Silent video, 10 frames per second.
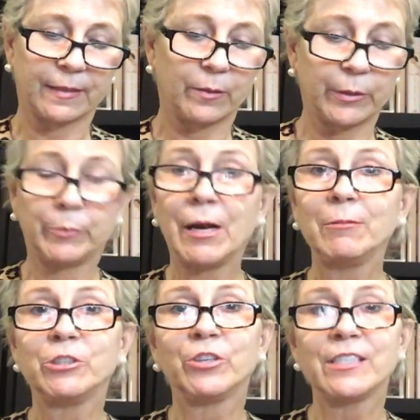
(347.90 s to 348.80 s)
we could
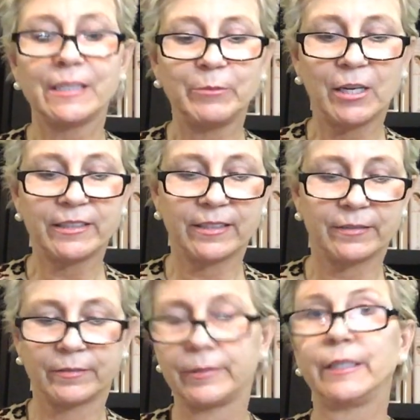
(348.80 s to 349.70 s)
probably trust him not
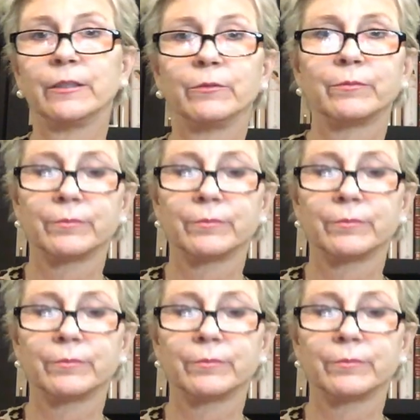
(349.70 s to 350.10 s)
to you know